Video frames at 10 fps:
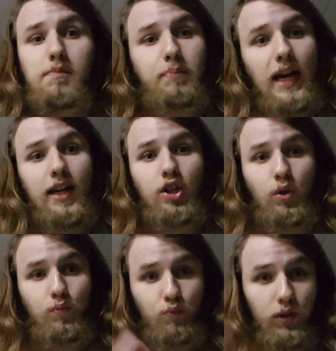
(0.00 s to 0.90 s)
Black
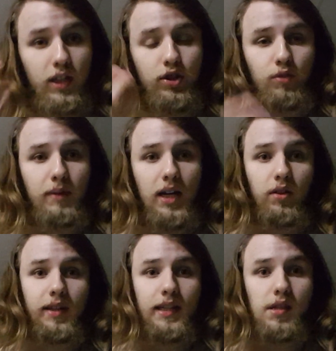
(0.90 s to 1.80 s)
Coat Riku
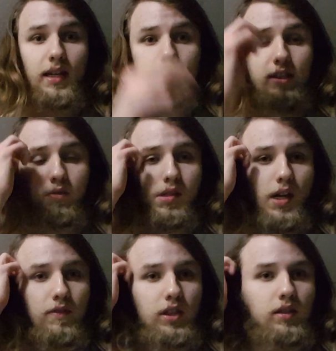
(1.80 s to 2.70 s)
medal that's at tier
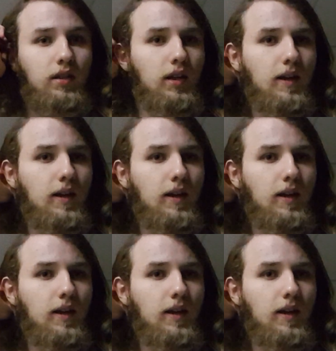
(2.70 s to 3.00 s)
7.